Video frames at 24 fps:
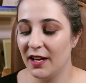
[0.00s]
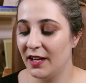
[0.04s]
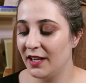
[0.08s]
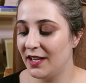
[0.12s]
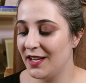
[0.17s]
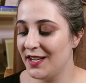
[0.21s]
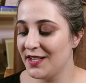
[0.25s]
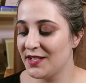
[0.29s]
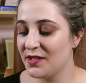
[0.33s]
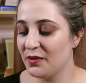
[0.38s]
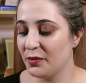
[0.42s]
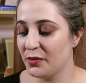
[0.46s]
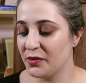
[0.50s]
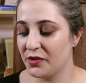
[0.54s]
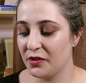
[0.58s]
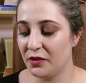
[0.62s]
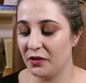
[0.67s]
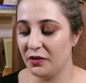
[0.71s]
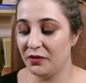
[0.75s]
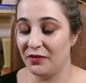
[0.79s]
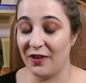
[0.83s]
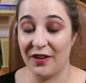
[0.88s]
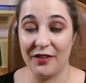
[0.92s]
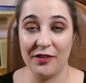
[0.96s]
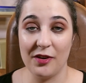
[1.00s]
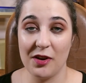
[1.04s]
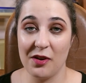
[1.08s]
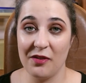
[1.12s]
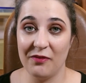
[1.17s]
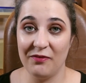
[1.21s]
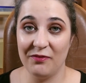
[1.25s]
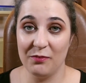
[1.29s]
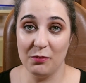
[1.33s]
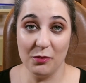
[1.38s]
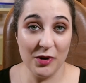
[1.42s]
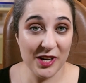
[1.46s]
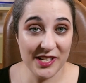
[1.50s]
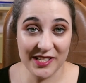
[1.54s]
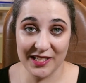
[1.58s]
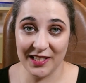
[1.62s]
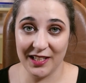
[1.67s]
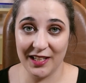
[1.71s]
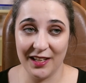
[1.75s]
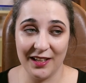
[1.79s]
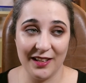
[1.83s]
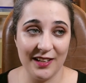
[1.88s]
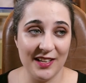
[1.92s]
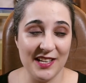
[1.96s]
He's also very
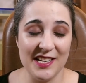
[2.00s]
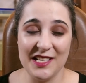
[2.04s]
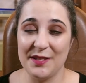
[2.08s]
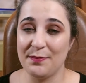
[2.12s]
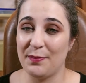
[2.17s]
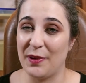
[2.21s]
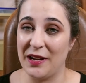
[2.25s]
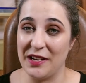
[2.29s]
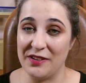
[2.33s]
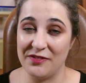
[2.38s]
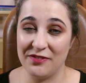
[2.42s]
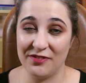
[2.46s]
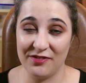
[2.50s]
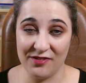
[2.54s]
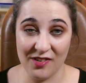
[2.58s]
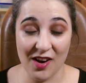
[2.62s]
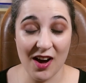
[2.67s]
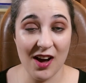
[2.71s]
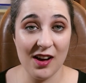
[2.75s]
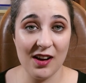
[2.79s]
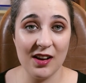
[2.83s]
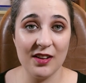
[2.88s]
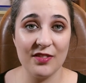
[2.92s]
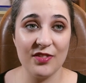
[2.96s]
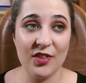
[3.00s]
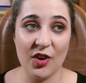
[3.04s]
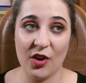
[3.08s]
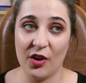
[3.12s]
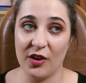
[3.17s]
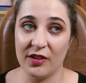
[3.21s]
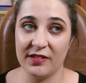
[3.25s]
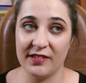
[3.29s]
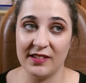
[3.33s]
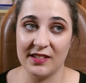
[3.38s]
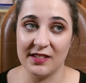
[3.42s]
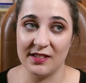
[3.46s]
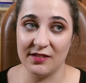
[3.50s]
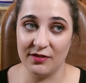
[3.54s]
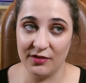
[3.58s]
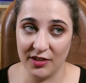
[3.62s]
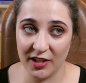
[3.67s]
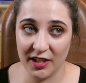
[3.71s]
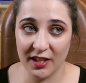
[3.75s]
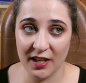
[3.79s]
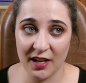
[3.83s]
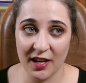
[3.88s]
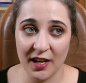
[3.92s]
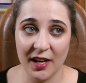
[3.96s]
witty. He's by far the hottest
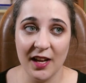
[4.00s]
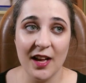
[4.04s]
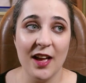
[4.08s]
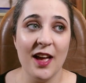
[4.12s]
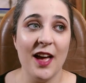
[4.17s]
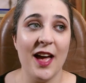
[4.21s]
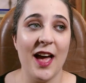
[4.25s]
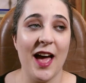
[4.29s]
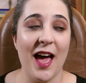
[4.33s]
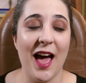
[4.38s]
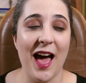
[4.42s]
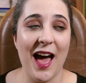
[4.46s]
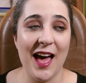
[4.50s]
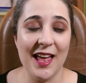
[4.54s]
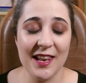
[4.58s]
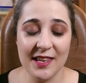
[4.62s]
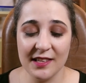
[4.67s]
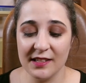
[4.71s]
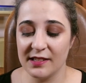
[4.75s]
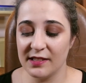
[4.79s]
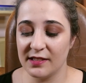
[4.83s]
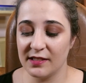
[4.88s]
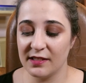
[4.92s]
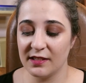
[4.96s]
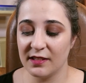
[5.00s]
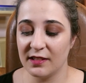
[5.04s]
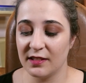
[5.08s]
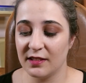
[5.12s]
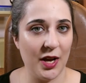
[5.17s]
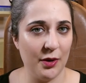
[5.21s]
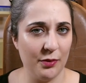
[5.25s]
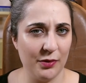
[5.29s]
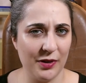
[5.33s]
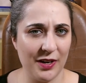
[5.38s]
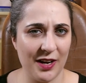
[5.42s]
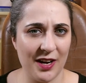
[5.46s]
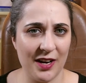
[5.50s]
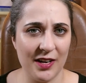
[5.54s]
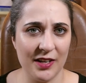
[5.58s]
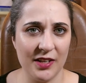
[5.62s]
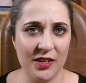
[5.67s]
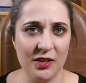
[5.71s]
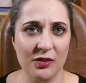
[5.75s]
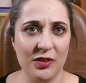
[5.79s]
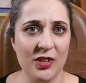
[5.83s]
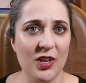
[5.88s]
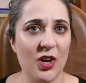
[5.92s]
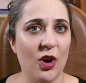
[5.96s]
vicar, and I would
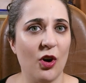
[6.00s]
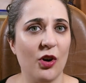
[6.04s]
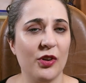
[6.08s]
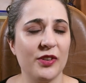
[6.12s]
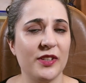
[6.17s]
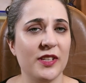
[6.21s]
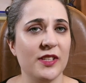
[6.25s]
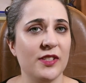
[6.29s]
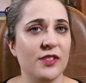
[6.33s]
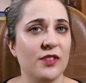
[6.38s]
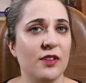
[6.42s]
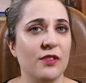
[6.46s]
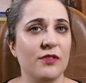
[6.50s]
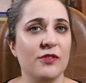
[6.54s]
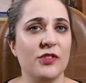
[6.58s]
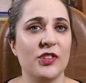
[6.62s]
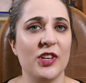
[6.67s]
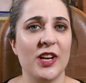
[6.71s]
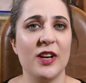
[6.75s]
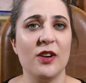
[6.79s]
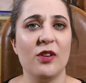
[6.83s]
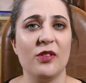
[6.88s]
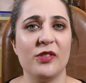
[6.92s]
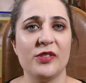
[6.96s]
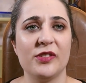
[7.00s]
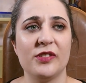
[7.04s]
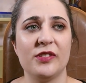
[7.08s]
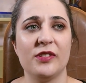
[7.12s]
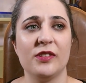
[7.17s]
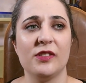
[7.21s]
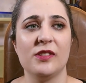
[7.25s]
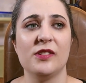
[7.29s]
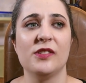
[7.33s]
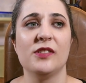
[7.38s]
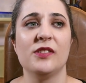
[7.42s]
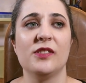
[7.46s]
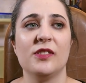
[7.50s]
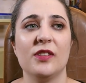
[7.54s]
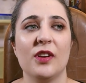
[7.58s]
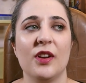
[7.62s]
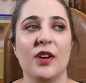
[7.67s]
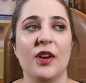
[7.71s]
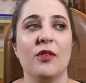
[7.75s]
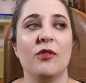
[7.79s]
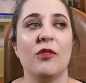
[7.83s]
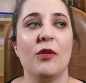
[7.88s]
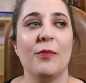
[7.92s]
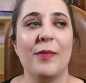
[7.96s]
argue the hottest of Jane Austen's
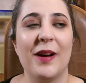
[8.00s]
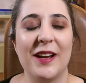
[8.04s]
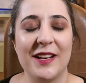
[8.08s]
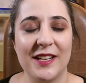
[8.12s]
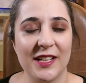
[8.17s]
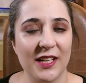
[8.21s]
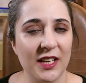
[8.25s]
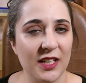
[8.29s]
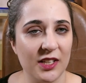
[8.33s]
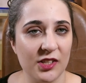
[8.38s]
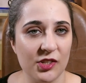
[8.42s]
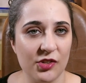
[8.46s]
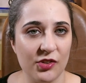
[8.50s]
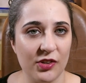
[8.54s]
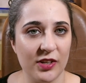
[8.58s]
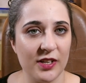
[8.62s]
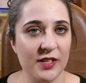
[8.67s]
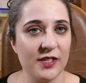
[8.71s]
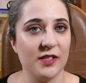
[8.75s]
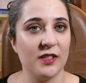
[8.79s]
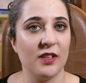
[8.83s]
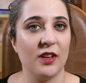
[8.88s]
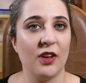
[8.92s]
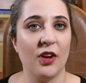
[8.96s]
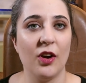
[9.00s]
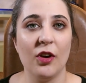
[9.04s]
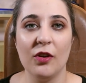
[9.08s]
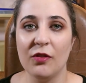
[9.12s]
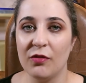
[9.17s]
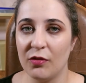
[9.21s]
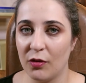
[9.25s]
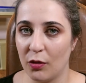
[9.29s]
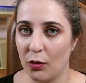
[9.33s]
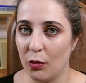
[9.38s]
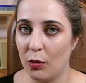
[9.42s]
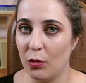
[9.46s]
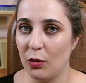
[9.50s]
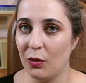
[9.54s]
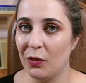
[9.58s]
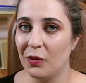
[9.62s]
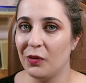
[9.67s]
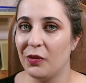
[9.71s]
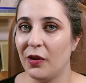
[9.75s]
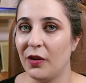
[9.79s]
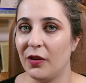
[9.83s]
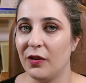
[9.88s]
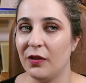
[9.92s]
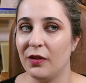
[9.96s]
romantic interests overall,
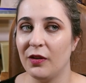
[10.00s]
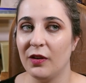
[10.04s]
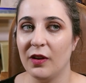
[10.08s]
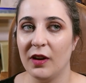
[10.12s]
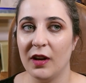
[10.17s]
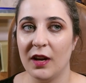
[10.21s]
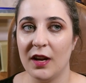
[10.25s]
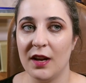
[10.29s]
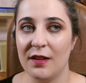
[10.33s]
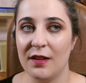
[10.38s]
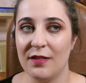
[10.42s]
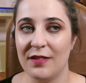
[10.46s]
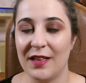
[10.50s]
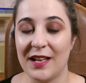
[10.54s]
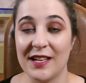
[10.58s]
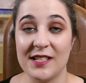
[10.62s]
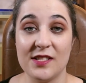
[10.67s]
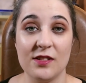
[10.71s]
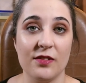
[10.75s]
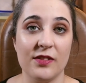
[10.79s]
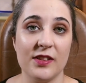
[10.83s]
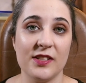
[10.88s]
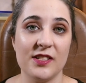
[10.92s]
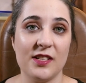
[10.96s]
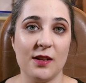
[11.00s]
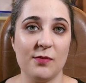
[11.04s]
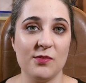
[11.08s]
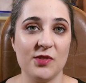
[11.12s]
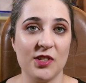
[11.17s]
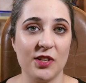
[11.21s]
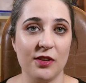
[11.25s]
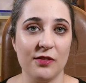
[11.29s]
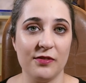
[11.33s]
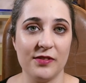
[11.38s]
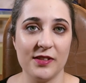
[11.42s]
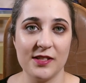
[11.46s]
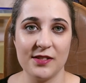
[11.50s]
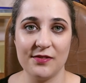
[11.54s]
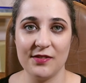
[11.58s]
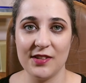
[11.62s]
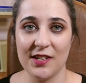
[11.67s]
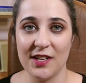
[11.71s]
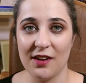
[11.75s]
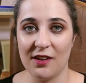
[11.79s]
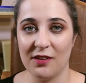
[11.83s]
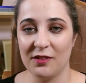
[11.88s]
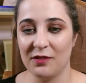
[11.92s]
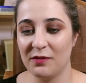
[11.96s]
although that's not the subject of this
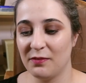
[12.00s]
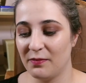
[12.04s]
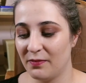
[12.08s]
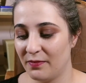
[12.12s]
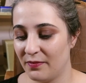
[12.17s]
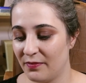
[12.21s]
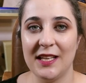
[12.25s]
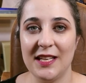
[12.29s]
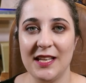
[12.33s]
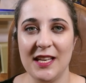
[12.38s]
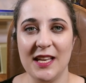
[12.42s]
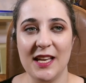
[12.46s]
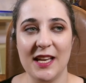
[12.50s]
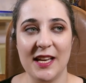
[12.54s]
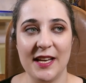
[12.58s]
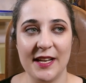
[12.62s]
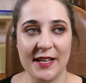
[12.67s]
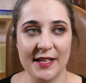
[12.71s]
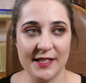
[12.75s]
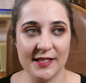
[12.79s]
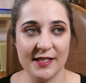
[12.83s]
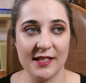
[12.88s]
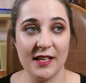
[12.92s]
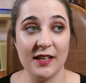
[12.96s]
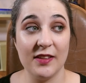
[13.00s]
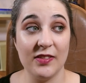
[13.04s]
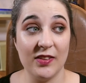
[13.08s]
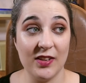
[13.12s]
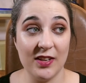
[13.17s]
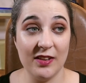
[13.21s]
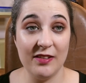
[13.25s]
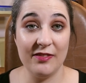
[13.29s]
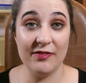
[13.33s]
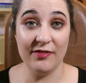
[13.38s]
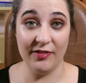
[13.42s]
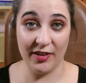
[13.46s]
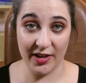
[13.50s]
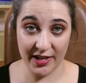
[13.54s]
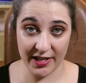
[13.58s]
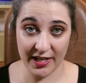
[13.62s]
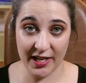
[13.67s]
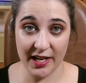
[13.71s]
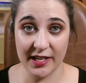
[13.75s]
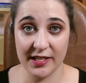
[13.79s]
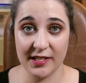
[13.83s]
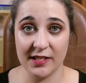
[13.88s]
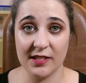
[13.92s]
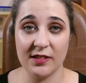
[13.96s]
video. He is the
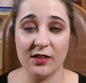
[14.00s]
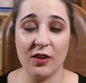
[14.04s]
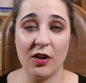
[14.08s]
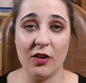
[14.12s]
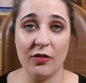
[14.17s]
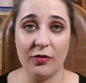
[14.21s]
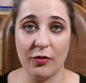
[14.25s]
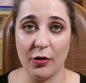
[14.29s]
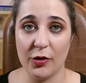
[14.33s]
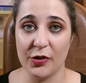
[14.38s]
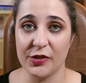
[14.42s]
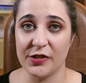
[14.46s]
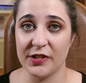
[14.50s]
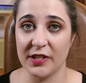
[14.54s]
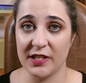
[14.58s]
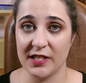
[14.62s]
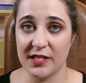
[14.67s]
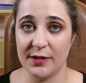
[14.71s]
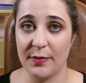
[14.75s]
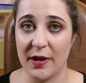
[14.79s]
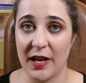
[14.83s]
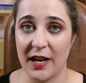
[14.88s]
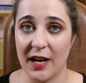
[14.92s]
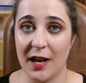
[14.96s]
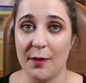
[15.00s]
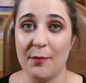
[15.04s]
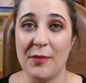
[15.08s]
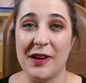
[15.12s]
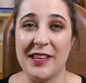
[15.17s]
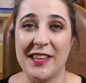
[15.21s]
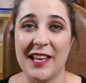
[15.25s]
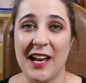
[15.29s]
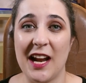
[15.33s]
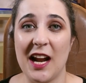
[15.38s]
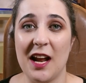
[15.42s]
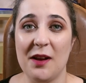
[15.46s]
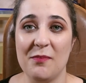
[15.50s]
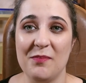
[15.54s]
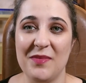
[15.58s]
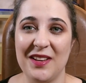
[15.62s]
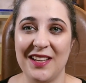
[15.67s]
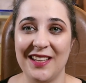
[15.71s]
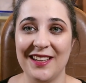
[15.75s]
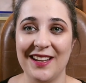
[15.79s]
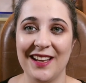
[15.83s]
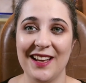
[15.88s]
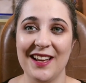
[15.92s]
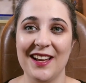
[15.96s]
funniest of Austen's men, and by that I
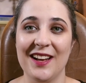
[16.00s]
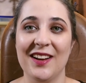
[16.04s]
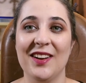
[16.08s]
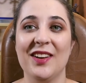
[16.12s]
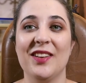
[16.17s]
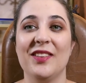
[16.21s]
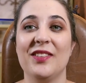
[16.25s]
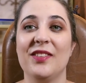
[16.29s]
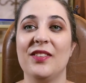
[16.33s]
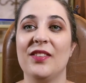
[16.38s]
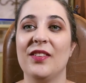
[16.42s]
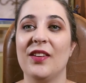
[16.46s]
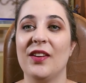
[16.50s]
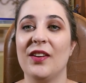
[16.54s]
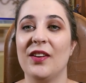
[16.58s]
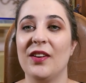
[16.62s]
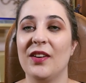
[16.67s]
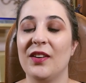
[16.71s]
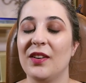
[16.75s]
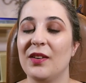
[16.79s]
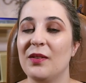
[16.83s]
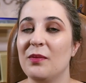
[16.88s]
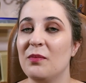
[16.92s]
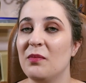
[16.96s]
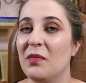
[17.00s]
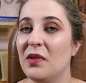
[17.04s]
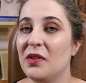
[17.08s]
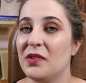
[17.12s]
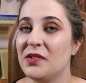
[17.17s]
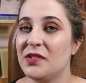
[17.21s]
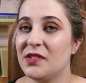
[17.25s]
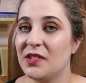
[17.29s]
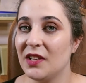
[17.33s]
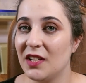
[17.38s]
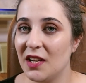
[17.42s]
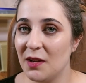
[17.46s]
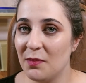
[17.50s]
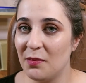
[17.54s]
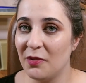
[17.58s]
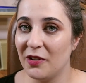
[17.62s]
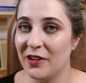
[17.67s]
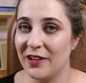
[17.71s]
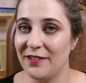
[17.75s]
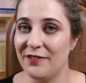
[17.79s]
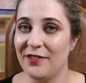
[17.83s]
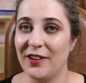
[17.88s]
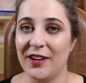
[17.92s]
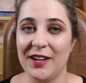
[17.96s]
mean the most
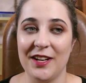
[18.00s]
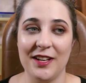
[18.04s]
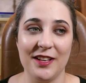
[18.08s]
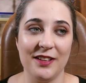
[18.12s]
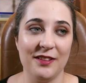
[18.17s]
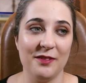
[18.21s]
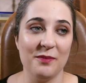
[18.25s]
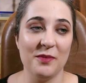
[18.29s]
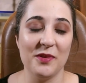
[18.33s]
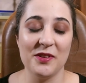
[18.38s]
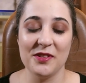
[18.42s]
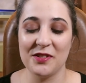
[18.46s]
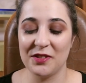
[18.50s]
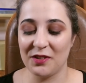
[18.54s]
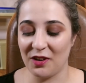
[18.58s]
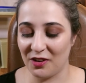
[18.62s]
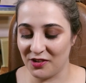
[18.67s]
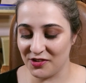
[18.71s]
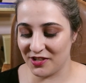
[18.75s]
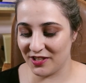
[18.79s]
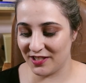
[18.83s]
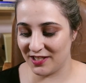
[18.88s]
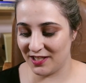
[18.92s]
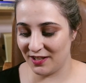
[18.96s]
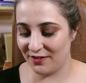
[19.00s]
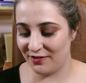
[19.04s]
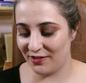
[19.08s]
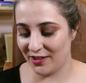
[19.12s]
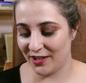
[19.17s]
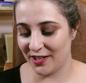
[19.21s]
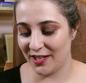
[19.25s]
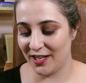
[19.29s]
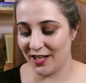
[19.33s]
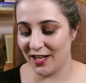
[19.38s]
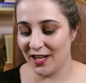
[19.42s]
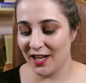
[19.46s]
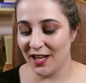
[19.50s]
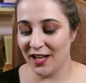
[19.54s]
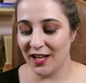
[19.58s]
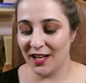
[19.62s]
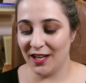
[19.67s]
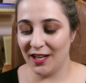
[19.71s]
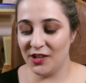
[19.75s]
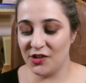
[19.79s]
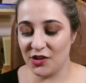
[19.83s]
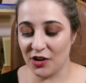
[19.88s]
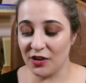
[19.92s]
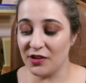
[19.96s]
deliberately funny, the most consciously funny.
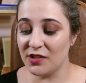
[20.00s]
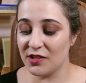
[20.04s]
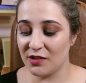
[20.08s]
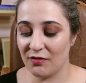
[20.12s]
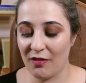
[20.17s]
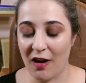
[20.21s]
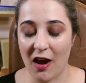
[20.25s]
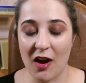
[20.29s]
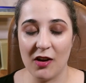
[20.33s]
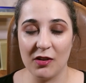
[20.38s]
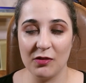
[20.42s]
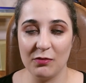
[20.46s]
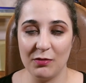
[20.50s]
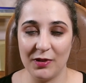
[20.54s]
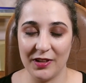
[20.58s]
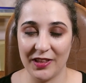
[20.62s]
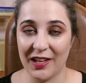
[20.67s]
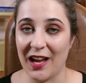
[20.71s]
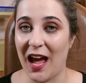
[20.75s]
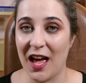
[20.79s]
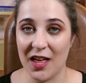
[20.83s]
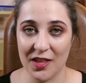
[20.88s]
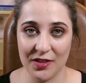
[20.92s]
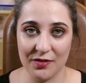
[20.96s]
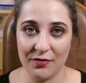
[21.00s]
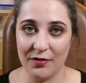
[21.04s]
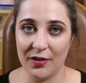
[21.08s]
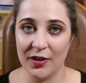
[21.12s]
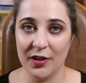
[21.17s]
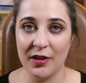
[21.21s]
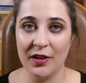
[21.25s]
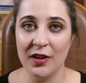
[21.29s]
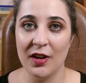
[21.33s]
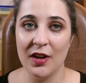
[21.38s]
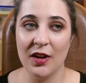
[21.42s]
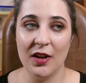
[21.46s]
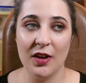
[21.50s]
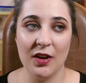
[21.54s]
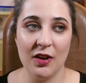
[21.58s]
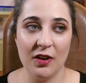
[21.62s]
He jokes around with Catherine